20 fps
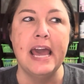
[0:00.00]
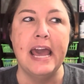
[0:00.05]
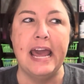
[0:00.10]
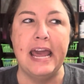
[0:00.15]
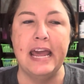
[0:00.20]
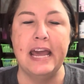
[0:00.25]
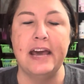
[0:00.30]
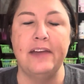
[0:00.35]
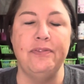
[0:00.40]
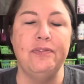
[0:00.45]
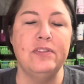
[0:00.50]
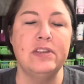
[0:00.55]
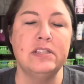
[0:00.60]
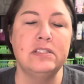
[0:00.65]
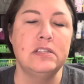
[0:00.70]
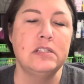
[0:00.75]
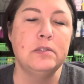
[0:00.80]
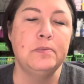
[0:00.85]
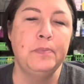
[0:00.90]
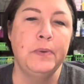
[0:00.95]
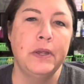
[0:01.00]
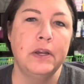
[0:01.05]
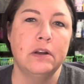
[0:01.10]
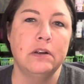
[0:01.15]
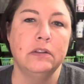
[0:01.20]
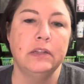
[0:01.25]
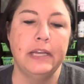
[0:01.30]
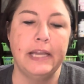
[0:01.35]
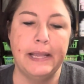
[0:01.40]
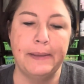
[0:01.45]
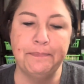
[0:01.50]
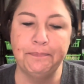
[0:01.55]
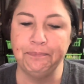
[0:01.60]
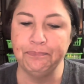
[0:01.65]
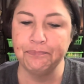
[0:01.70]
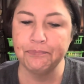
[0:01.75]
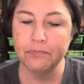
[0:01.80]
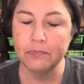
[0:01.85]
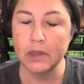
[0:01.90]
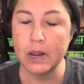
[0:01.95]
And this is purely
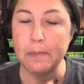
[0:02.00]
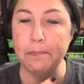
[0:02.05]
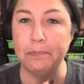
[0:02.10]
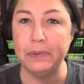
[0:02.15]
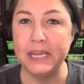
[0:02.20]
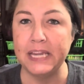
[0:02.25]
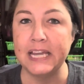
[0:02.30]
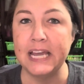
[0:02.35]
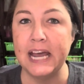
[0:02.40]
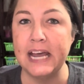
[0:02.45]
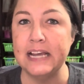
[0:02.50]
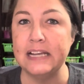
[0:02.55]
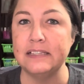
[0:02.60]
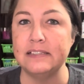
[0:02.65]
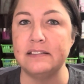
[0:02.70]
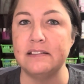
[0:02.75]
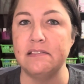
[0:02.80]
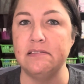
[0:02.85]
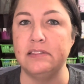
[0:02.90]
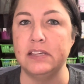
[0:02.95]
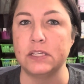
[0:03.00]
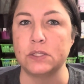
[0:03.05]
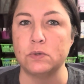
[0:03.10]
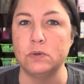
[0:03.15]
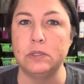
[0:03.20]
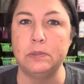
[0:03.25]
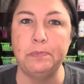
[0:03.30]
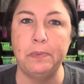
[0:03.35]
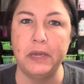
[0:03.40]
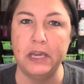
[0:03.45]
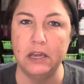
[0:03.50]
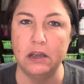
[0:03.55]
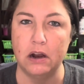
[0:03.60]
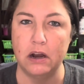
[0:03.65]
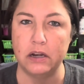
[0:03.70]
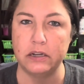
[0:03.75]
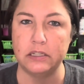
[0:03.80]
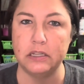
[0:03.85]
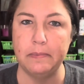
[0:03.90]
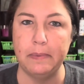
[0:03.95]
because this was
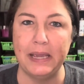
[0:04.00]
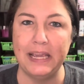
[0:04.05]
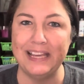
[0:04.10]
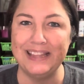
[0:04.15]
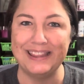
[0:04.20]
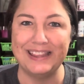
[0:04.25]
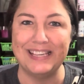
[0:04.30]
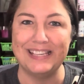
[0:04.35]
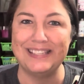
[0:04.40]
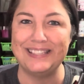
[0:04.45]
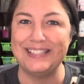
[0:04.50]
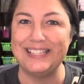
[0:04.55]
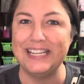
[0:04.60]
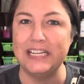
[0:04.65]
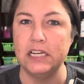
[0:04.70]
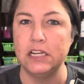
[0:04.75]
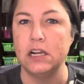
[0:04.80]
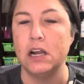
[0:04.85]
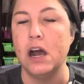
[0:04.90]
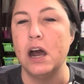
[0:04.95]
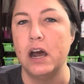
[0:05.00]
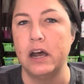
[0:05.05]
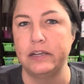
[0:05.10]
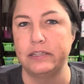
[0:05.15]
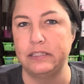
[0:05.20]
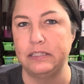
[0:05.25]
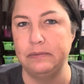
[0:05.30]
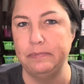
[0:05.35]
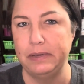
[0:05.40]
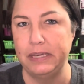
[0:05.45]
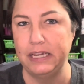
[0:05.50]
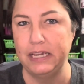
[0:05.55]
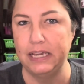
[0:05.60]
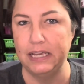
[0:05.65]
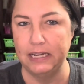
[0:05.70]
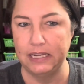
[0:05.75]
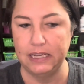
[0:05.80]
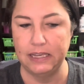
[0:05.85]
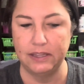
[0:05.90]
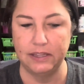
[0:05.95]
PR to me. This didn't cost me
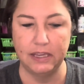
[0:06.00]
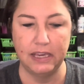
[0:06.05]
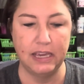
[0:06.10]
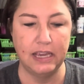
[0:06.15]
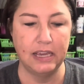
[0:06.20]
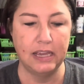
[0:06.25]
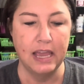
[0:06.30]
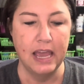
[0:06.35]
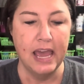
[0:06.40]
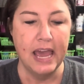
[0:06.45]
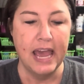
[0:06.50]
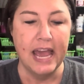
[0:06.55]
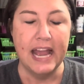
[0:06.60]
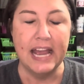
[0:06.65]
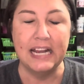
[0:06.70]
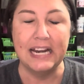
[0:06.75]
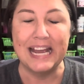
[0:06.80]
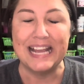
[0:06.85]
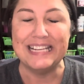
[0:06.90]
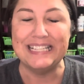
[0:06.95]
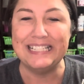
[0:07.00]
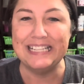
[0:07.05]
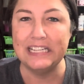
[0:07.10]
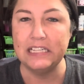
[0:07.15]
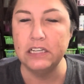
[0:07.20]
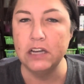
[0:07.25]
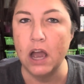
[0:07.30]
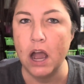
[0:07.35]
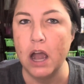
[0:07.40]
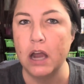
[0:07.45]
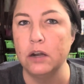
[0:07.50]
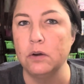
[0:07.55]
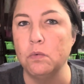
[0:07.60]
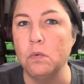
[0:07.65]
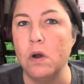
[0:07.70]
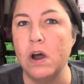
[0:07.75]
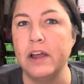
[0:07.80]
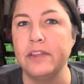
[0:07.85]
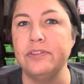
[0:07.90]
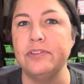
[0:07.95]
anything. And I did not
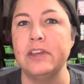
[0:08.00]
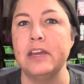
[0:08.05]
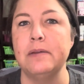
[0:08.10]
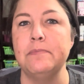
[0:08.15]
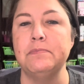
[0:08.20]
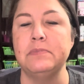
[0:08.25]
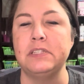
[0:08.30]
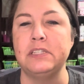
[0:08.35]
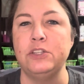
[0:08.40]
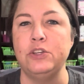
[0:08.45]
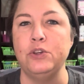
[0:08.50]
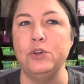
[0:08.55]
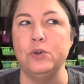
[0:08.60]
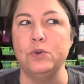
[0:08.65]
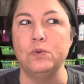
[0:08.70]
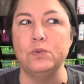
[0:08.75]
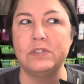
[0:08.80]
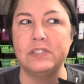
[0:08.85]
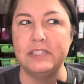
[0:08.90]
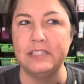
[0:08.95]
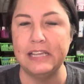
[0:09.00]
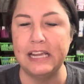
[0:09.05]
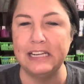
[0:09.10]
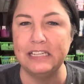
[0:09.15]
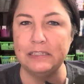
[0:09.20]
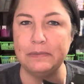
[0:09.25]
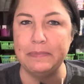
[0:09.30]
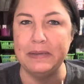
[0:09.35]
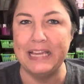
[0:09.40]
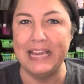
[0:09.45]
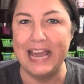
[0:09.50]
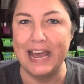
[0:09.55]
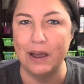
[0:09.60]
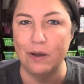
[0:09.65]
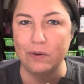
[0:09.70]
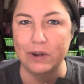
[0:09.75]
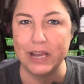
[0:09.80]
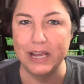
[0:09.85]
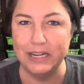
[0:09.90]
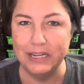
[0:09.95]
want them to send me
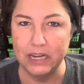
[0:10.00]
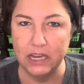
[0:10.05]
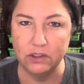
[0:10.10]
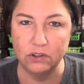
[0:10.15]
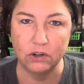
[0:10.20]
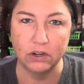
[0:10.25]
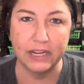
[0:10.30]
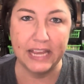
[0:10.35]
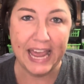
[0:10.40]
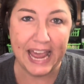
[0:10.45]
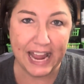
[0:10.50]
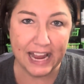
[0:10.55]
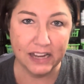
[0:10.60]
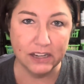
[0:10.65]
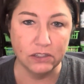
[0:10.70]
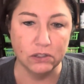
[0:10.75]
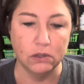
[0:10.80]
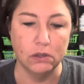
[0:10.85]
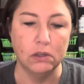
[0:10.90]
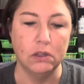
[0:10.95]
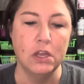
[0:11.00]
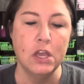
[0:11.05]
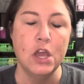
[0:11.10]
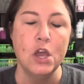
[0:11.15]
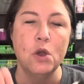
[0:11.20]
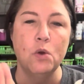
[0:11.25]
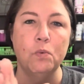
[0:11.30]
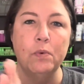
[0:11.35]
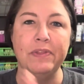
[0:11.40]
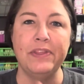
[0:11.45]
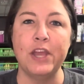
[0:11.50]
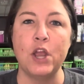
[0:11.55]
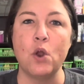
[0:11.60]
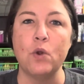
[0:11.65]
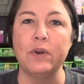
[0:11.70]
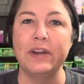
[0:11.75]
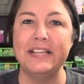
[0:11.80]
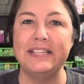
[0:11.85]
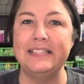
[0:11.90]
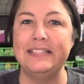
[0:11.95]
out another candle when they
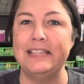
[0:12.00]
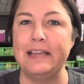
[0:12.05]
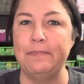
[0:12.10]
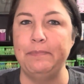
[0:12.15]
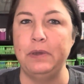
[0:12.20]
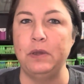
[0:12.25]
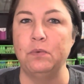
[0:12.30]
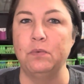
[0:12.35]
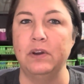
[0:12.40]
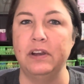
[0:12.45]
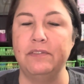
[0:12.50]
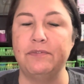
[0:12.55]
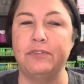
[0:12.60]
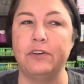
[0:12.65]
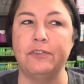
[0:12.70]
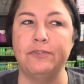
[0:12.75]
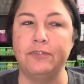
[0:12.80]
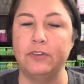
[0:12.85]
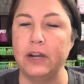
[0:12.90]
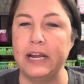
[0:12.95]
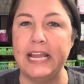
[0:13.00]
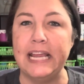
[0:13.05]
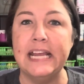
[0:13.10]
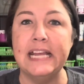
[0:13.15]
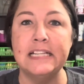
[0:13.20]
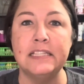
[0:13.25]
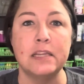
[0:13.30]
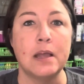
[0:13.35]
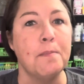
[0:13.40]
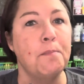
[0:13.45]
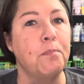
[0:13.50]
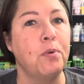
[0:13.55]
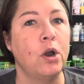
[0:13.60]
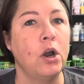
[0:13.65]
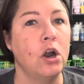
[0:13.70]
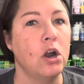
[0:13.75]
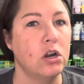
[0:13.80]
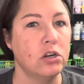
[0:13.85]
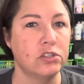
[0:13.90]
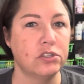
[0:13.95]
already sent me one for free. It's a
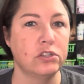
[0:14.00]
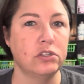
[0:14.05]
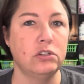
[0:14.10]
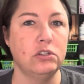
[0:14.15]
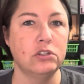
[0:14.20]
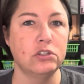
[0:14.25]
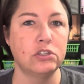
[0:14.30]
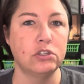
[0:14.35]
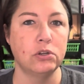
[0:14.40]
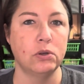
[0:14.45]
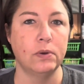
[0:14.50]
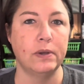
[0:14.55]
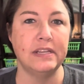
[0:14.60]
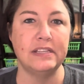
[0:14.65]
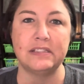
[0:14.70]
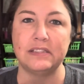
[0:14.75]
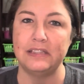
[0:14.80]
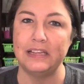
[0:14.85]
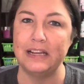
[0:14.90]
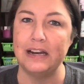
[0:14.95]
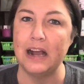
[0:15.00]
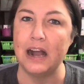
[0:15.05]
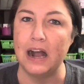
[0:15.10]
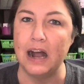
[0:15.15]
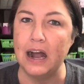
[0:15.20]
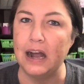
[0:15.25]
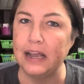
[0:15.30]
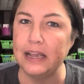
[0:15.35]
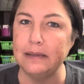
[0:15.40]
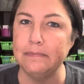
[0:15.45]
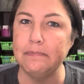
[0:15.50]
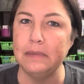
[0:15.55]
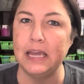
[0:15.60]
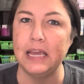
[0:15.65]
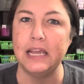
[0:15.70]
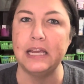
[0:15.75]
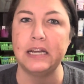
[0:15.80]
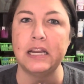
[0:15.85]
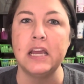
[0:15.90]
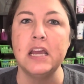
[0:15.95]
personal choice that I
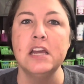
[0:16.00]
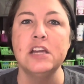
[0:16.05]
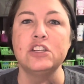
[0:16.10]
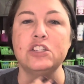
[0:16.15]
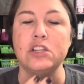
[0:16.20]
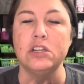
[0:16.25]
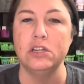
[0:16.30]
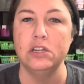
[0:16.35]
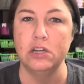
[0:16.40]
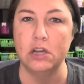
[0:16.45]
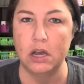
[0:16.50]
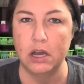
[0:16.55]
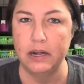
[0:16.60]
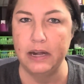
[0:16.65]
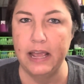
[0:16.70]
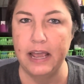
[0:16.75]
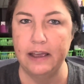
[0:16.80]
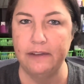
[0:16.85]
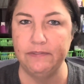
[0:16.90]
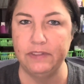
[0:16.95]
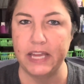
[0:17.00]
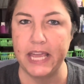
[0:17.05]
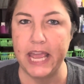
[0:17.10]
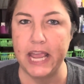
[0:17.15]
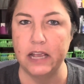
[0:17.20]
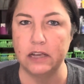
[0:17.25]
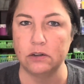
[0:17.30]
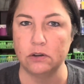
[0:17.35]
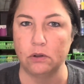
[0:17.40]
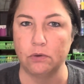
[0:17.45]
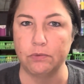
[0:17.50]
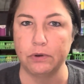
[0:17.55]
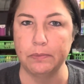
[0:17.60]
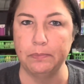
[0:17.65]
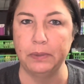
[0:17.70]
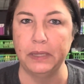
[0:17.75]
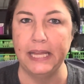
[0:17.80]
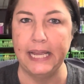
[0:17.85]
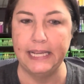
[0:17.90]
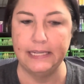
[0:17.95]
made to not have the candle
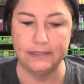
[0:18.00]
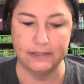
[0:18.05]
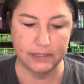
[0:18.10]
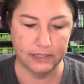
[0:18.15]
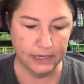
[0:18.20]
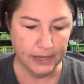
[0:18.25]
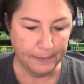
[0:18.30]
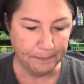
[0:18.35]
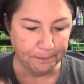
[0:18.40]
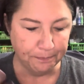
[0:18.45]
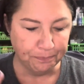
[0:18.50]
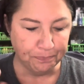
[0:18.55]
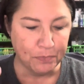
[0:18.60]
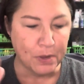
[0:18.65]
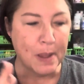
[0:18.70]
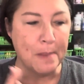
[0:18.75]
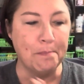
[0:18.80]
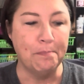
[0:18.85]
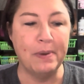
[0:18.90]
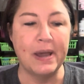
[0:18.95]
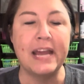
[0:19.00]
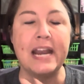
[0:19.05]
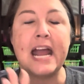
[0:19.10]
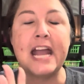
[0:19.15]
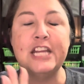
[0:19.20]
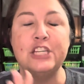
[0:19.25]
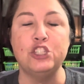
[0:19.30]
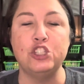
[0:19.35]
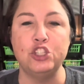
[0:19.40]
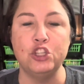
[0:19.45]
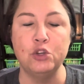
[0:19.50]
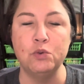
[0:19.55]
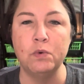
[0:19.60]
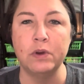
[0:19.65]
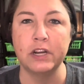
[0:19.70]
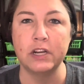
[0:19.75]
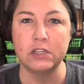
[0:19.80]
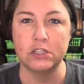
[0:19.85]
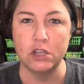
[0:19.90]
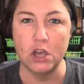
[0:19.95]
replaced. But I do
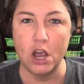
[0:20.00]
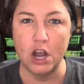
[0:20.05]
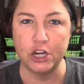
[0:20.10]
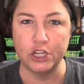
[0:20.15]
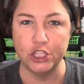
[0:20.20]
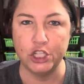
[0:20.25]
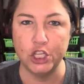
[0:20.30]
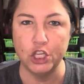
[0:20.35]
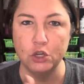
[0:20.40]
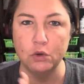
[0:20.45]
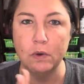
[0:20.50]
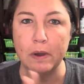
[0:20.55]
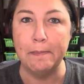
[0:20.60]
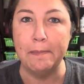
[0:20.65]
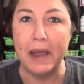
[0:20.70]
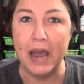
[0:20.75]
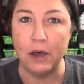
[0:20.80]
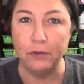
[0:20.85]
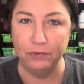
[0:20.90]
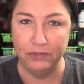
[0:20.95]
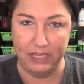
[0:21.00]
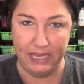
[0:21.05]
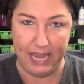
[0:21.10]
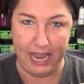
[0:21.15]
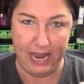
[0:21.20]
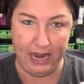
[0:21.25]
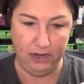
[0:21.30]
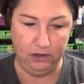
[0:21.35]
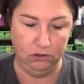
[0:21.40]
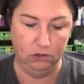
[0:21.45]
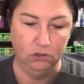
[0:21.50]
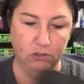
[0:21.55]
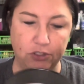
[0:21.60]
want to talk to you about the candle.